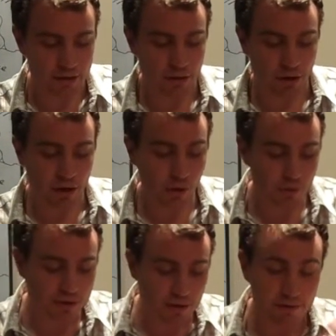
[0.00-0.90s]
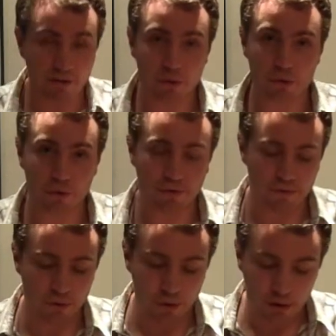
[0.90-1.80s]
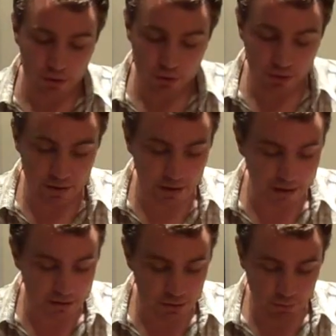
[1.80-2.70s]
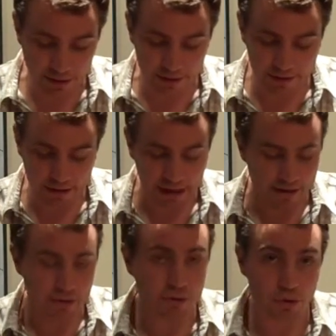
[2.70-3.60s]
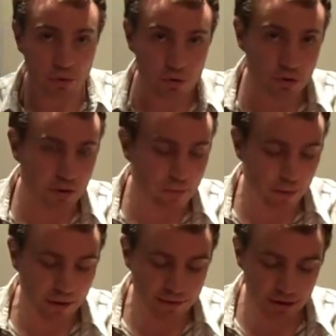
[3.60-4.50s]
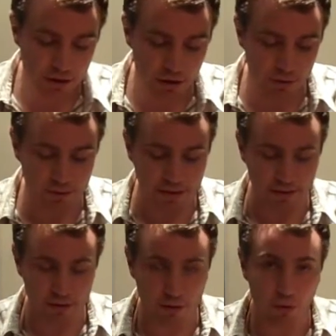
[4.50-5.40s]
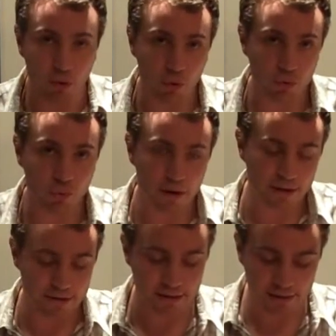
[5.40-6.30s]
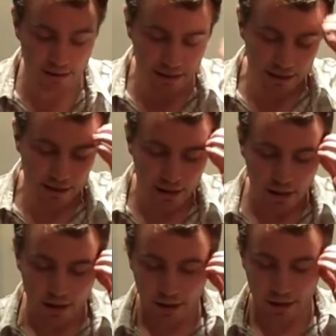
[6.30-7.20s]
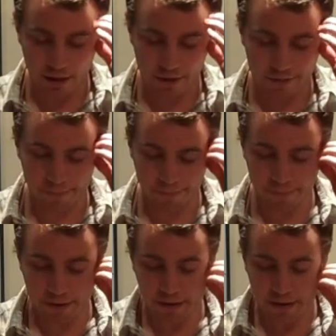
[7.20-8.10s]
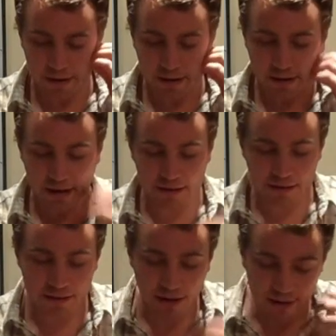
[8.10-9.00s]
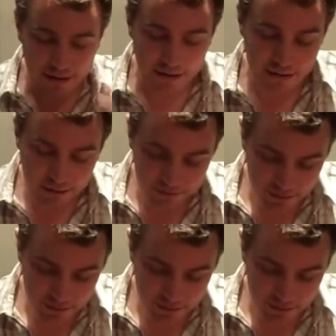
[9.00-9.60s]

The color is still very youthful, so a nice red. It hasn't turned to the brownish color that old wines tend to get, and it's not that